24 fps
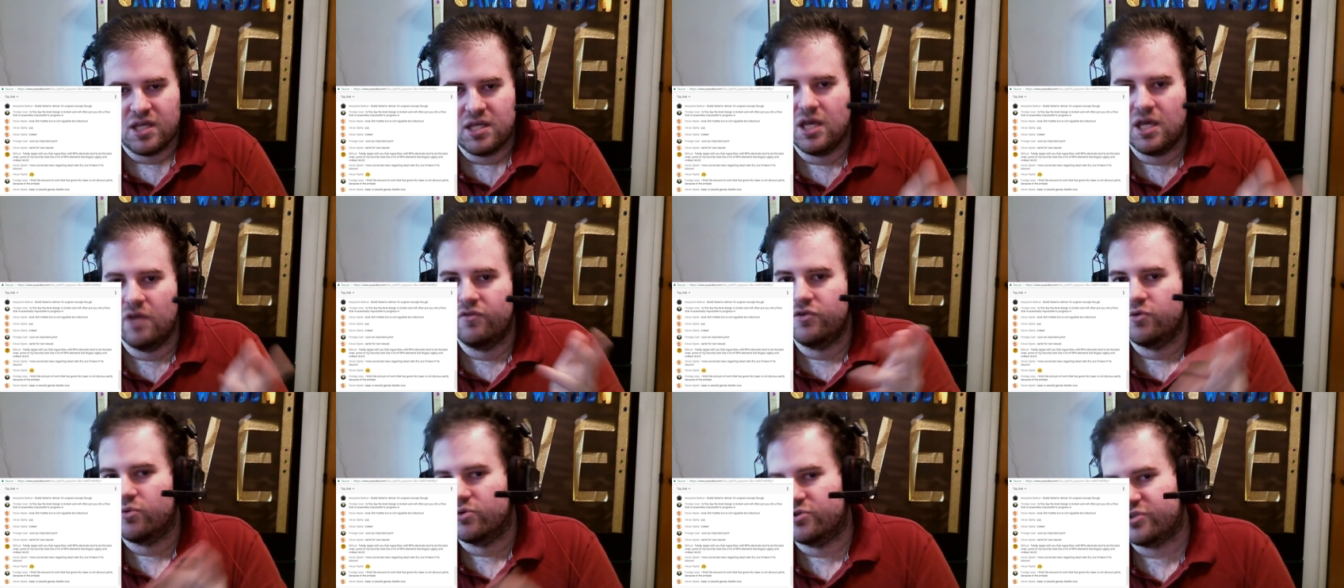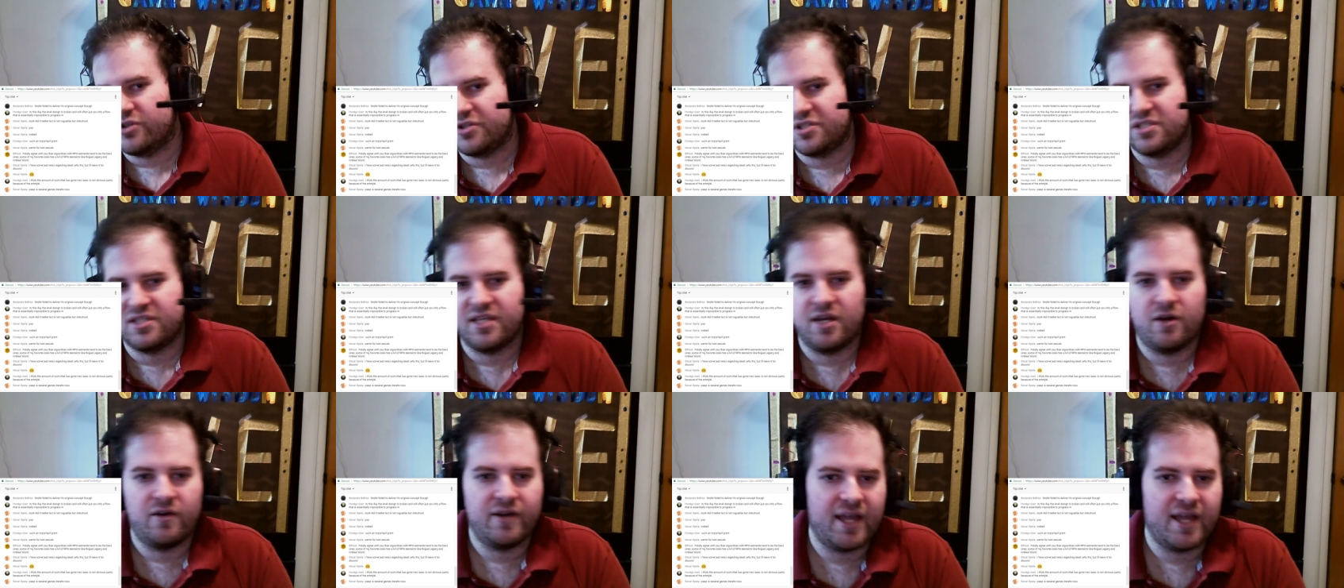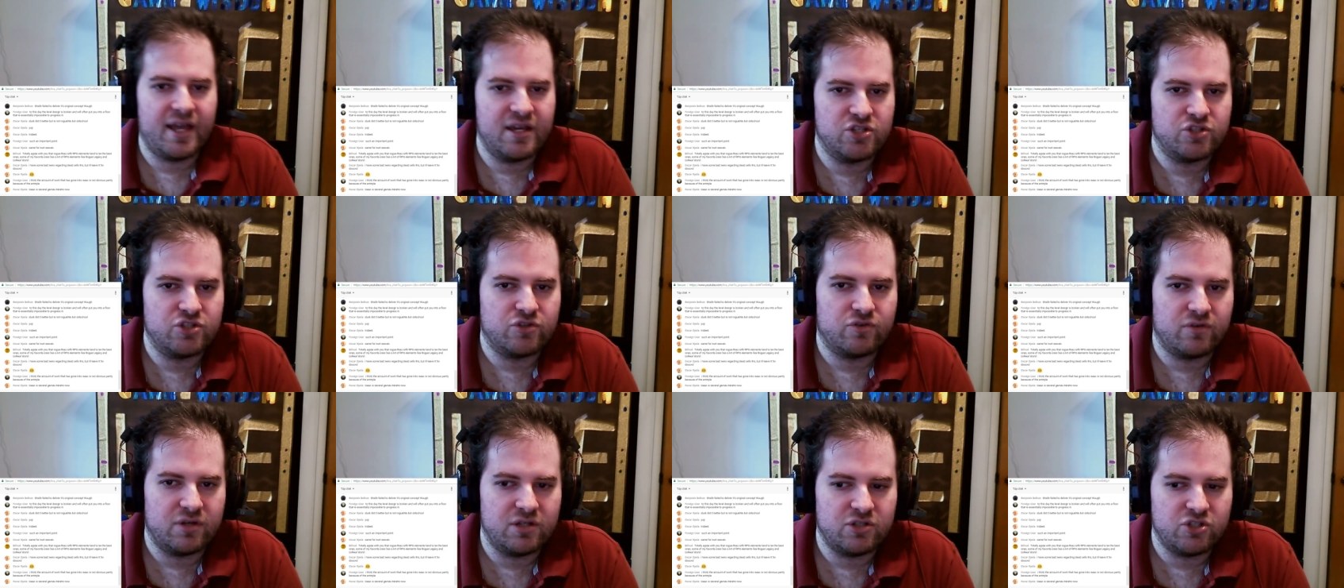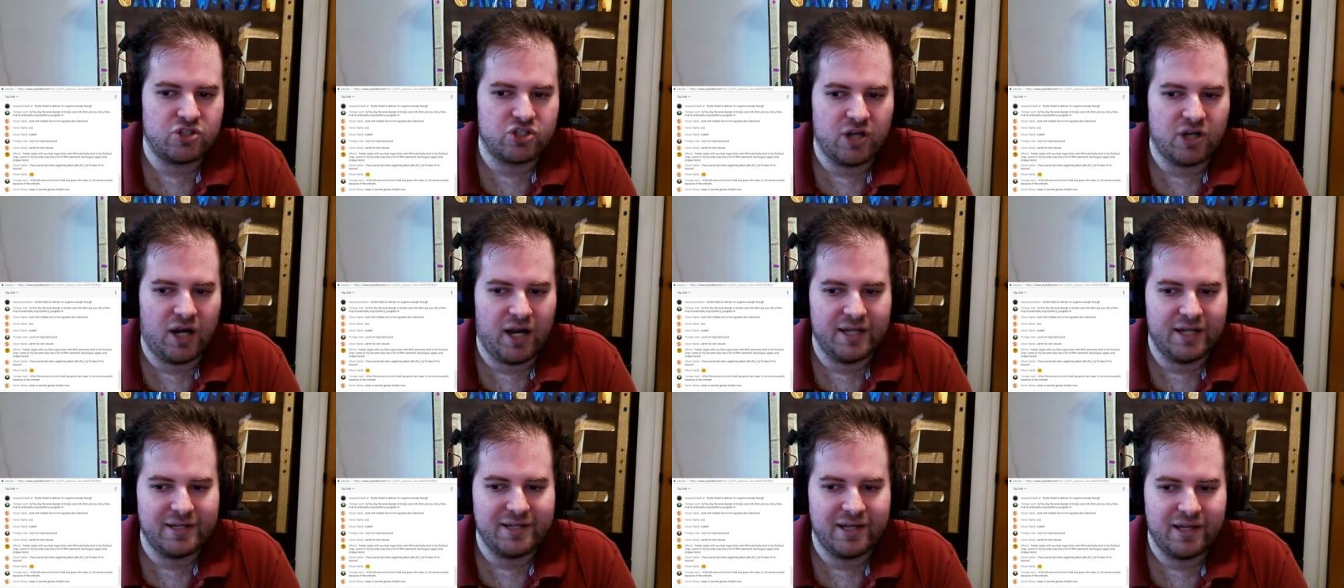if you were just staring at a
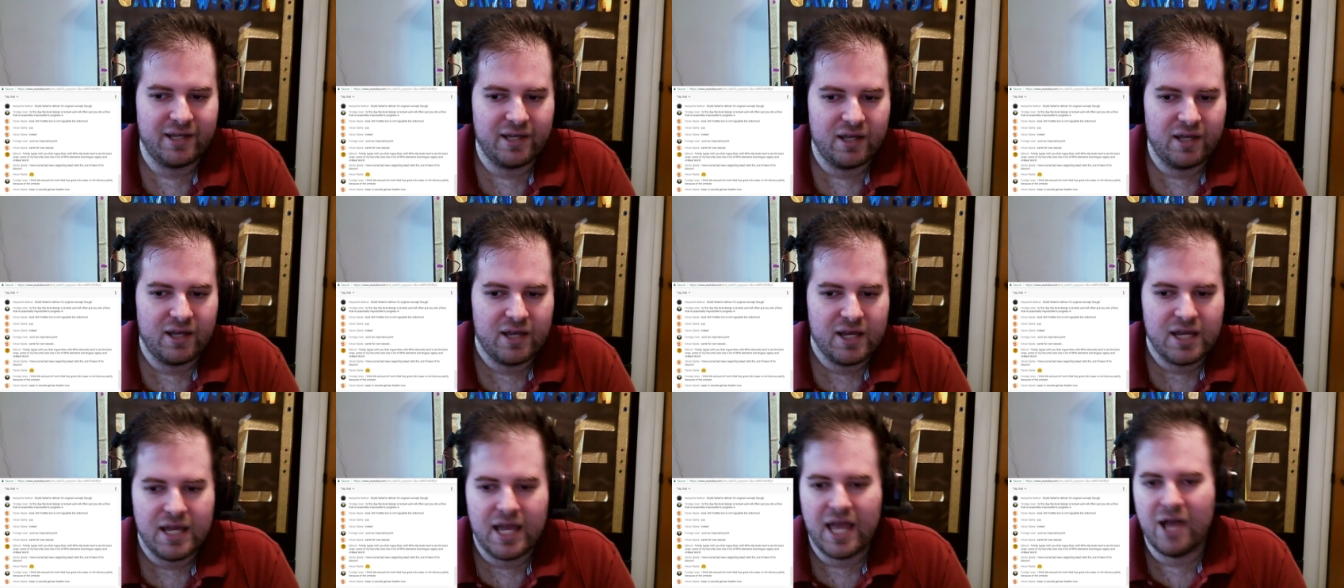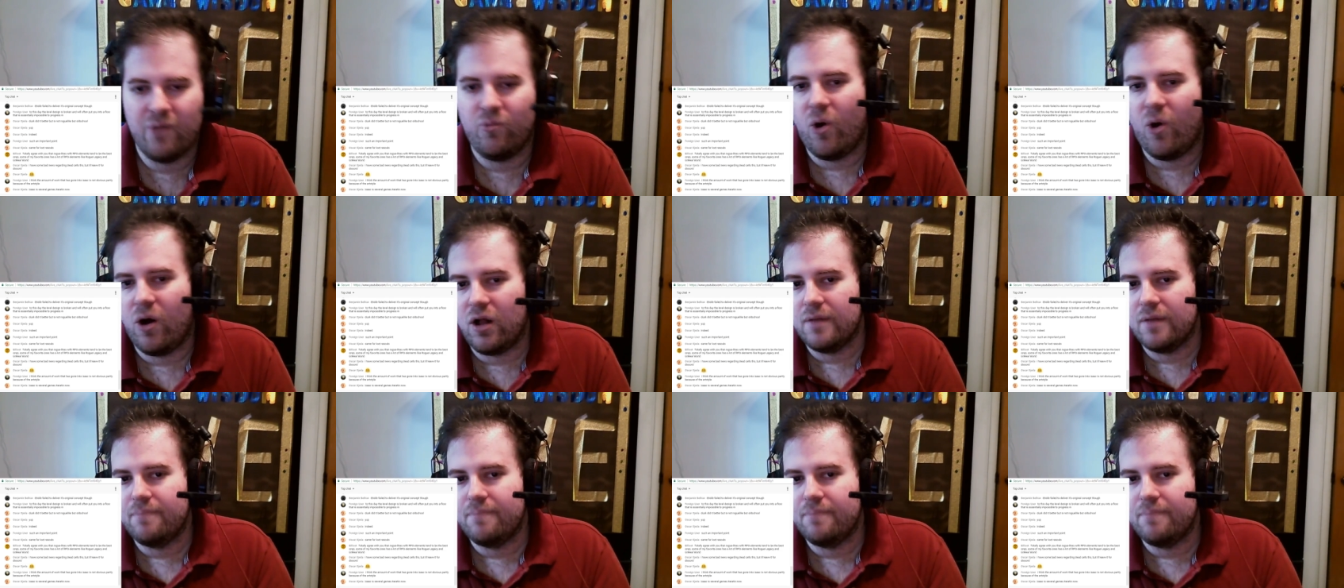screenshot. And while it